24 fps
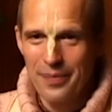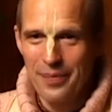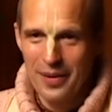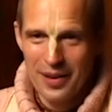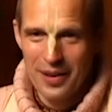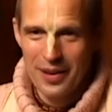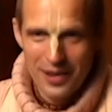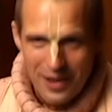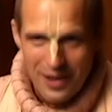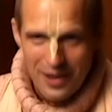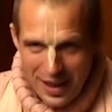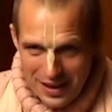
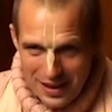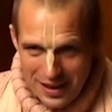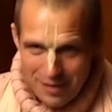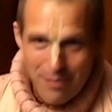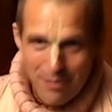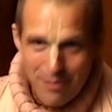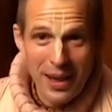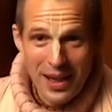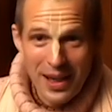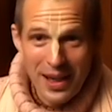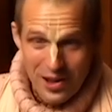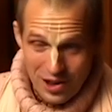The dress
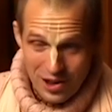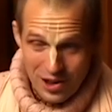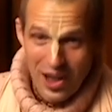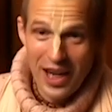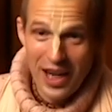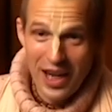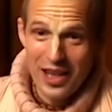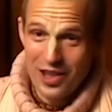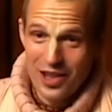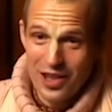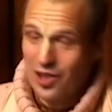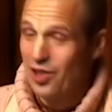may
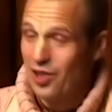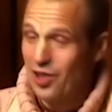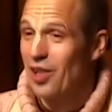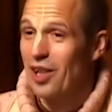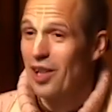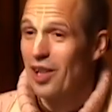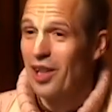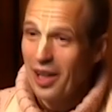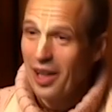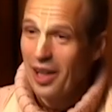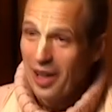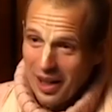change
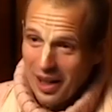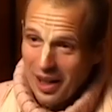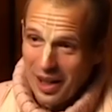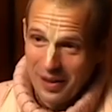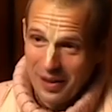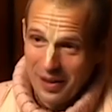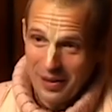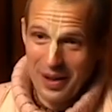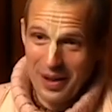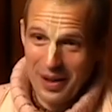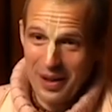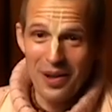
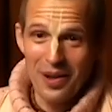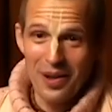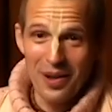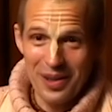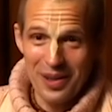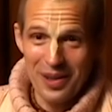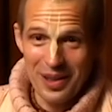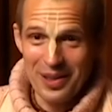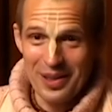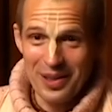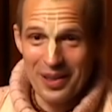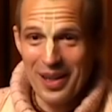
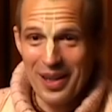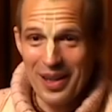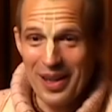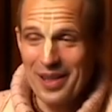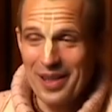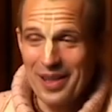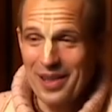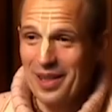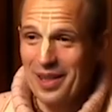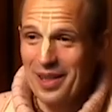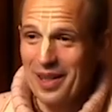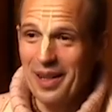according to
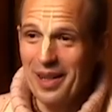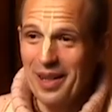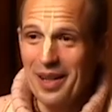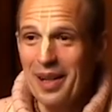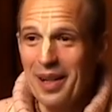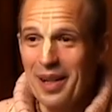culture.